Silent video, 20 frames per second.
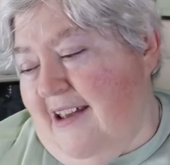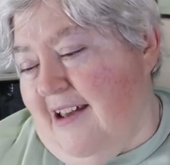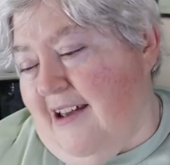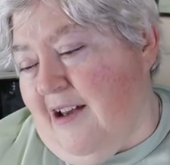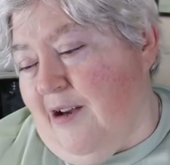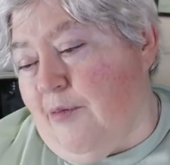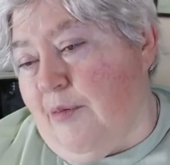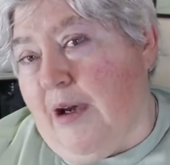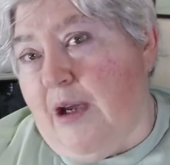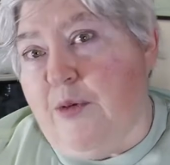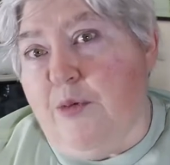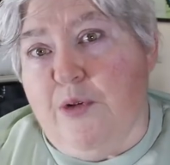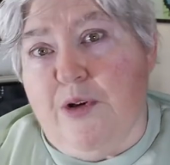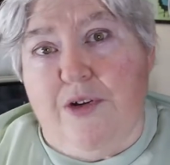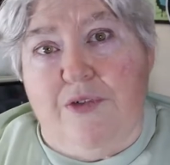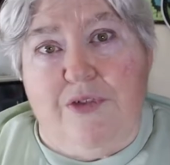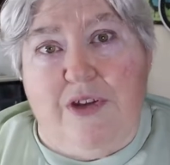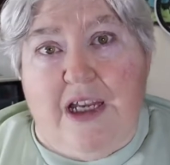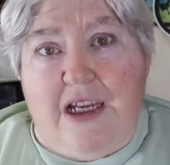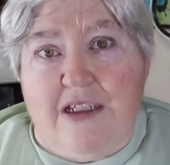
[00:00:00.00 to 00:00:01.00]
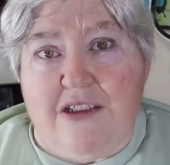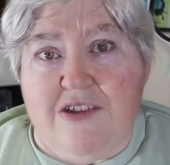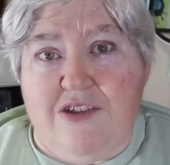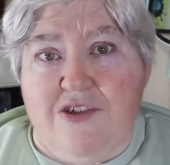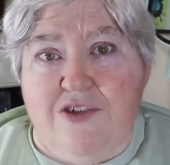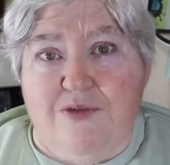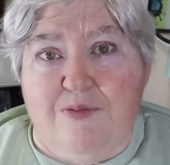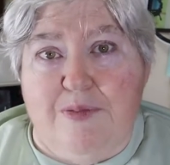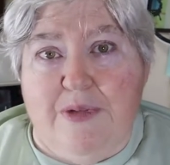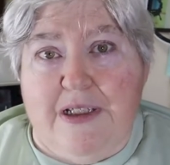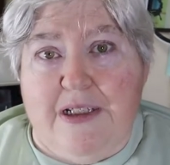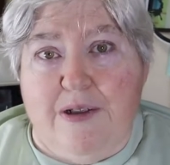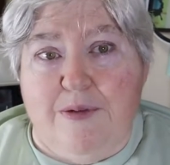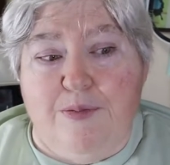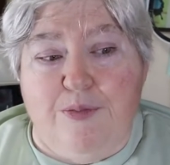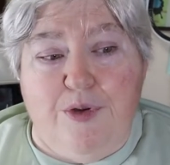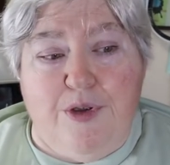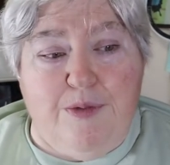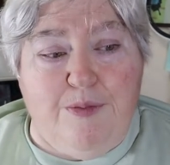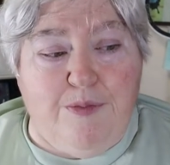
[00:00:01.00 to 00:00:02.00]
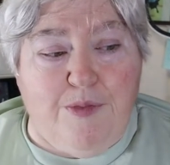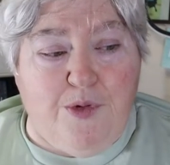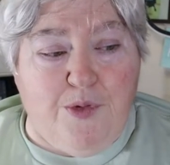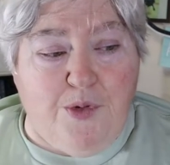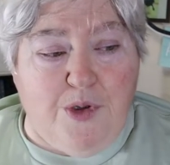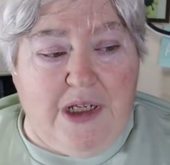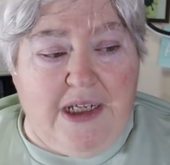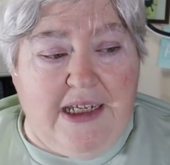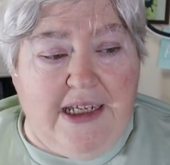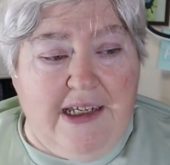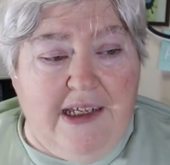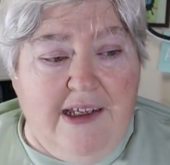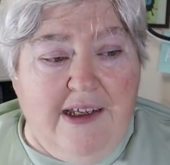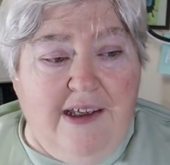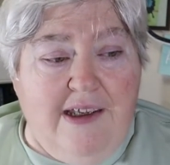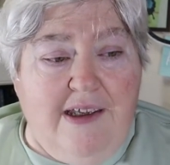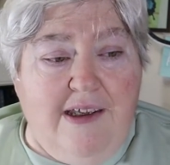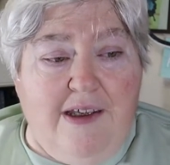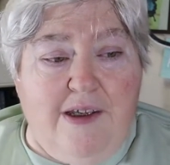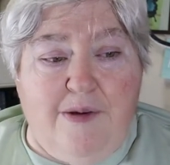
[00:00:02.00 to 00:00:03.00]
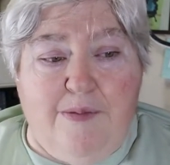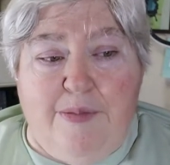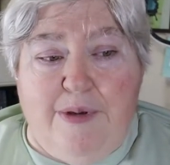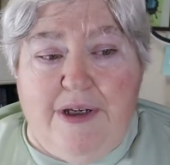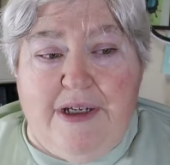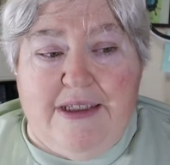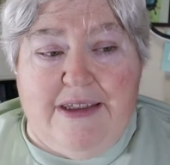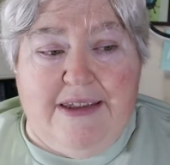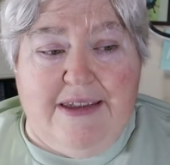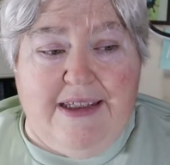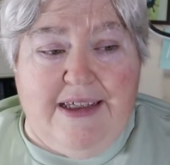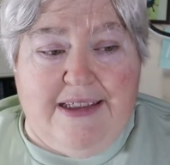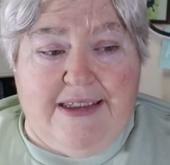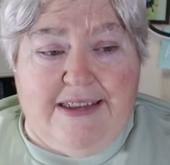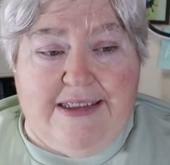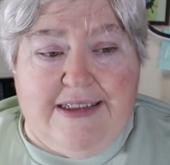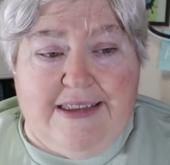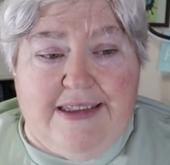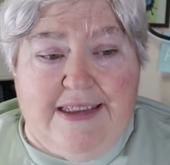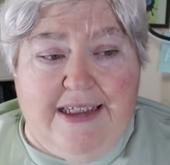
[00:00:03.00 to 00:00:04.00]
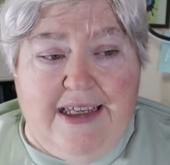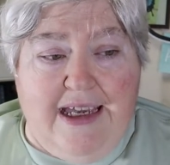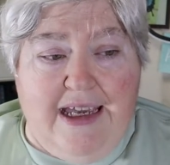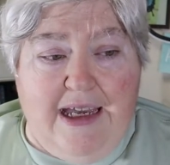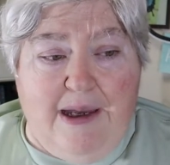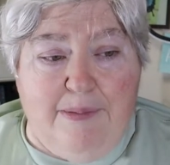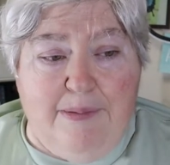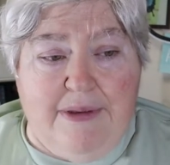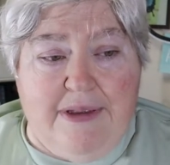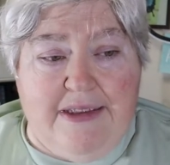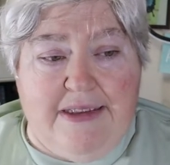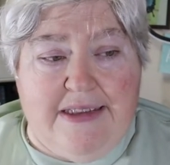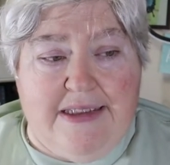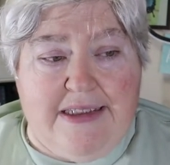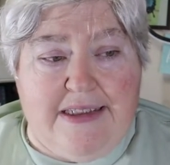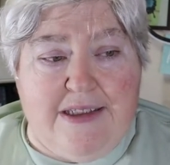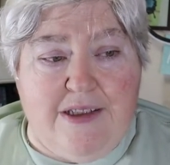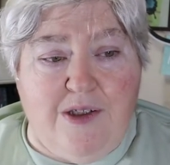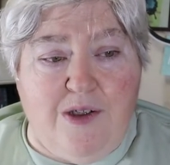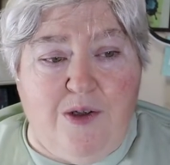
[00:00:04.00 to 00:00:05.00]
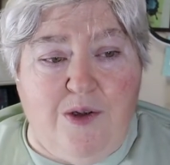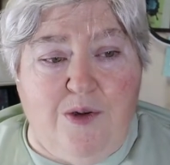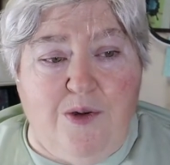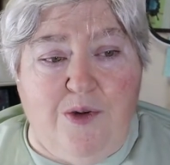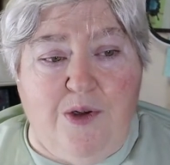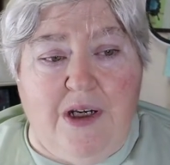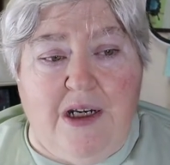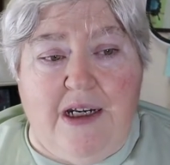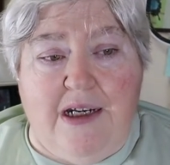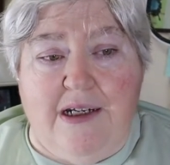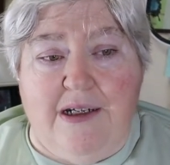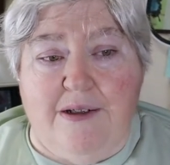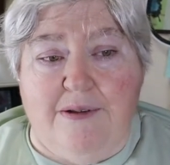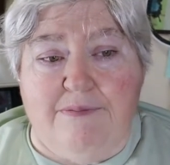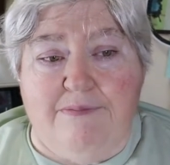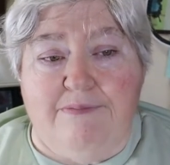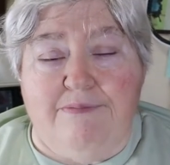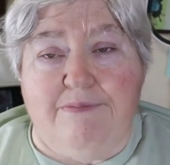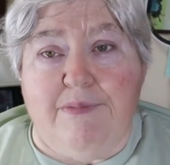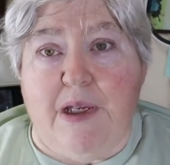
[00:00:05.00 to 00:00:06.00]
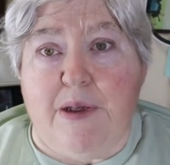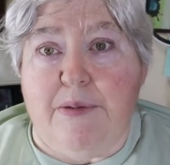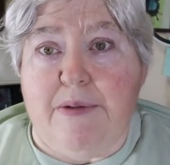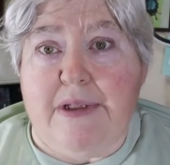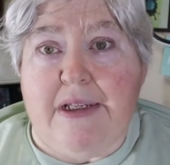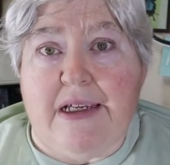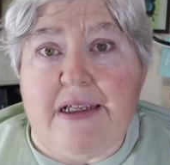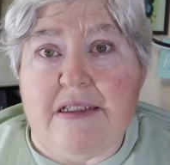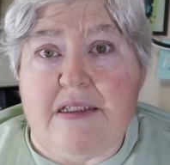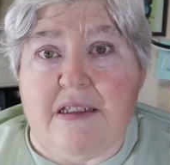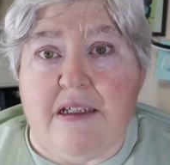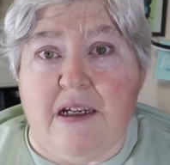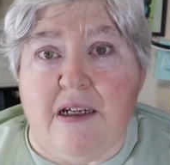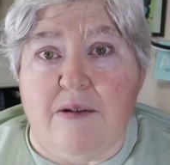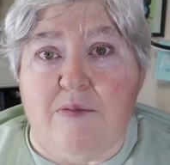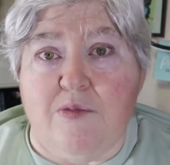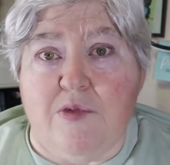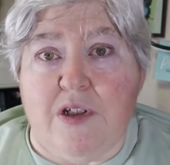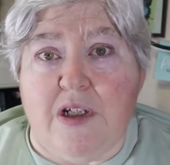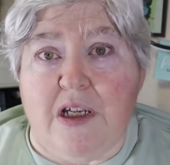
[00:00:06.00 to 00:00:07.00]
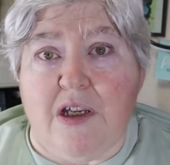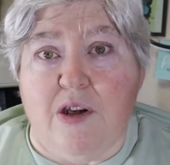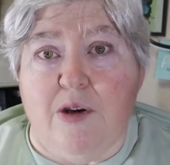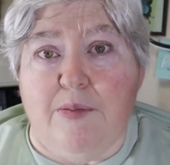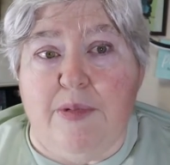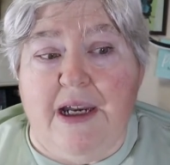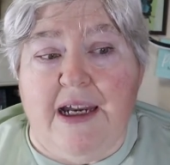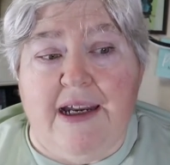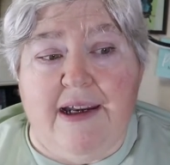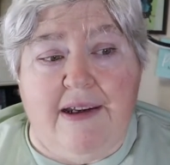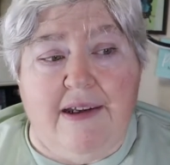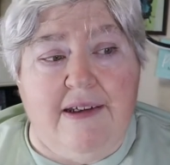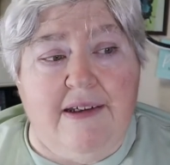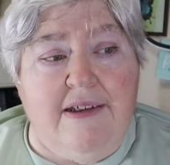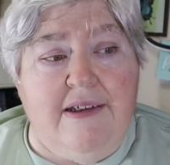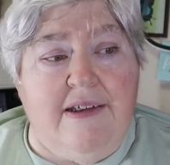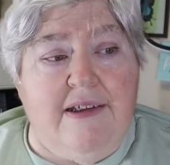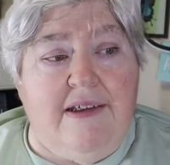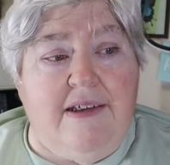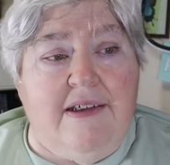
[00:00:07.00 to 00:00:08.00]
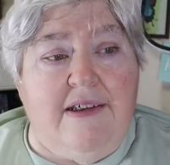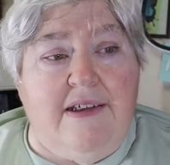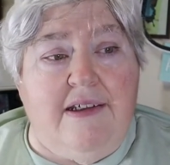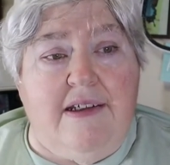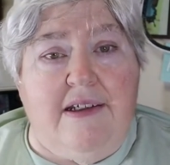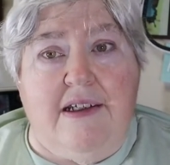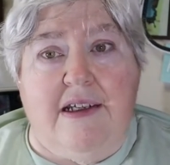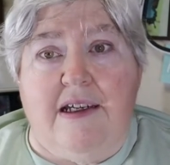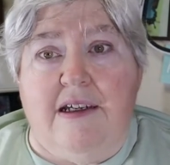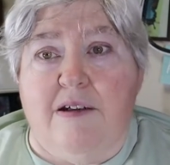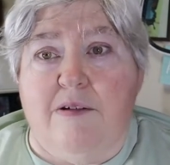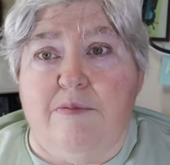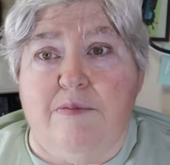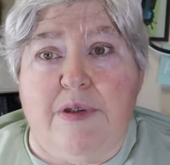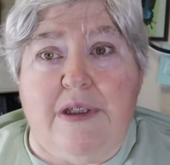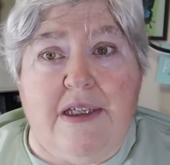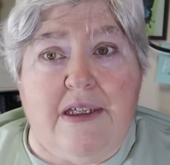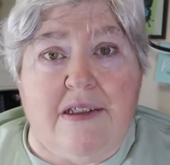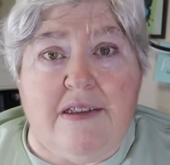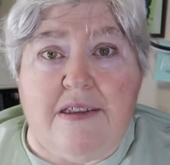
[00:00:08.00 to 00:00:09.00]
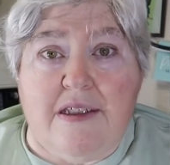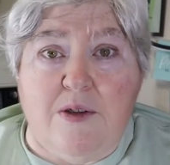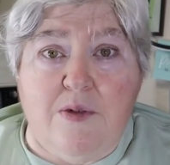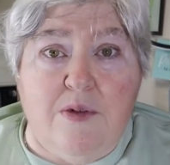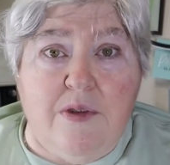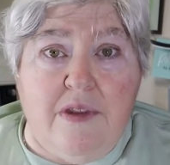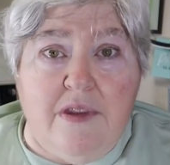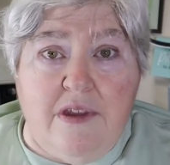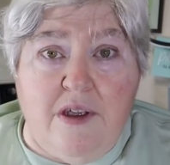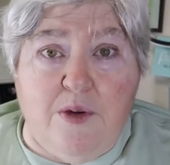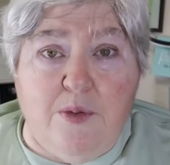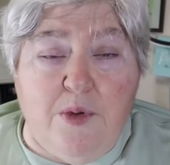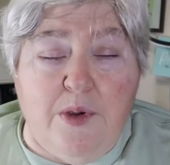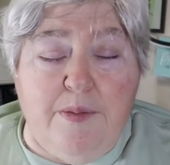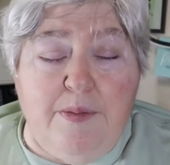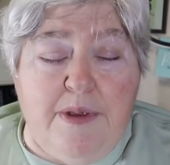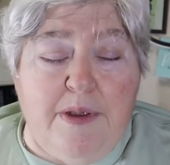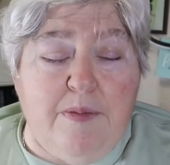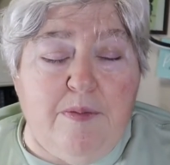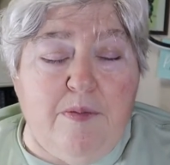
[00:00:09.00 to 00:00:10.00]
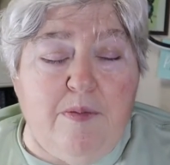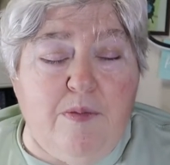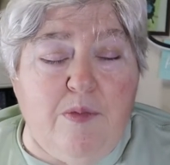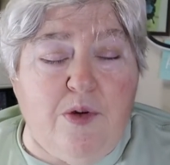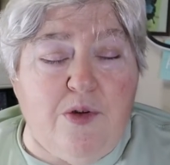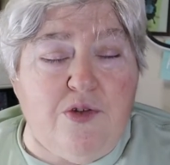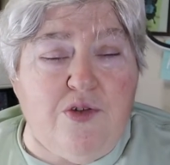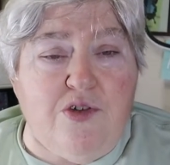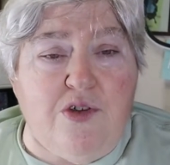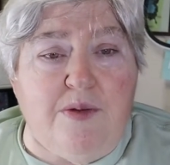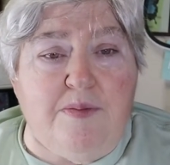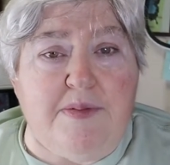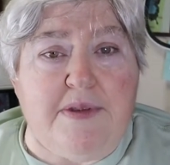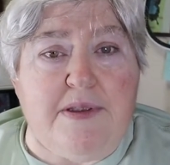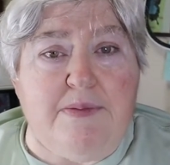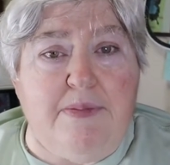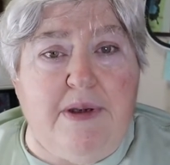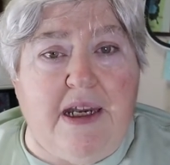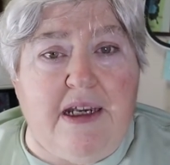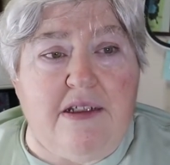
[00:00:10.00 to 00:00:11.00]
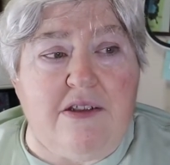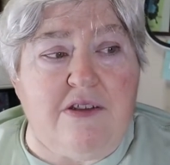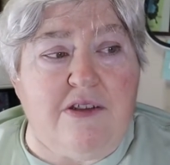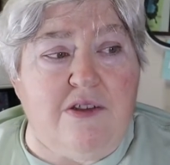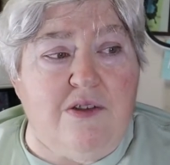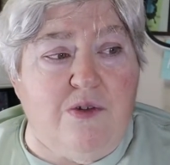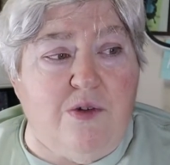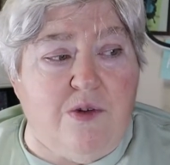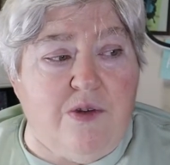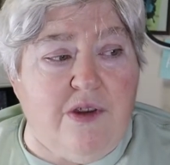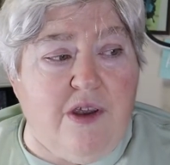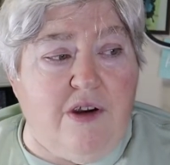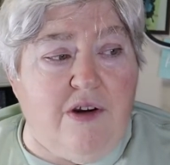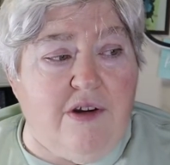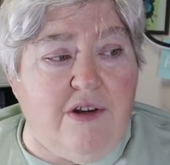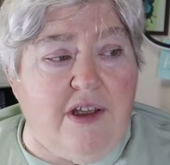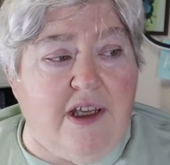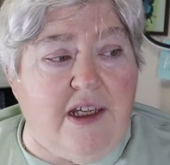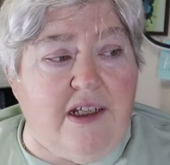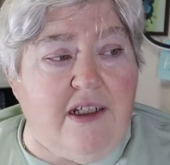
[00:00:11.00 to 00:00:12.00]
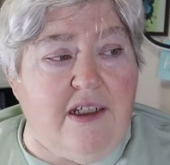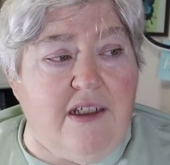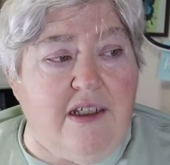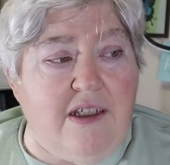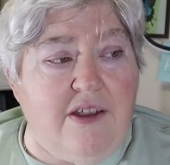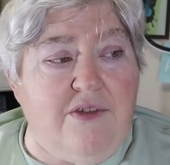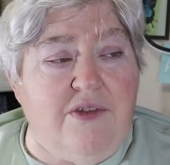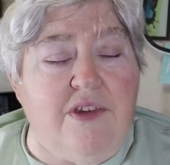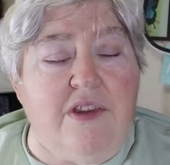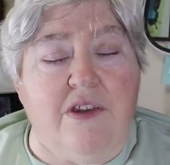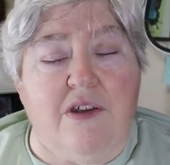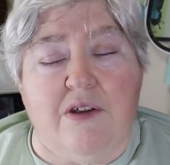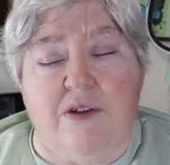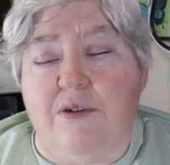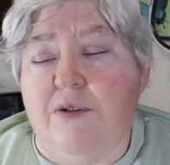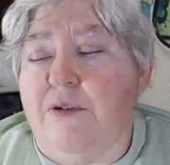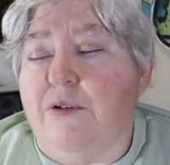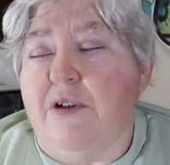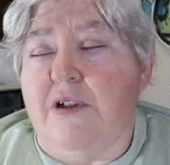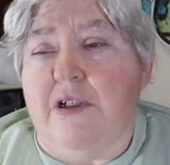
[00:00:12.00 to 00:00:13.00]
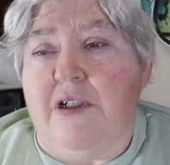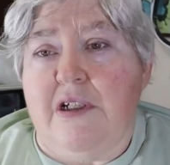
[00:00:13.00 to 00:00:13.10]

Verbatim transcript: Um, I would have liked to have met up with Marie, but that didn't happen. So um, maybe next time when I go back, um, because I there will be more trips back to North Carolina, even though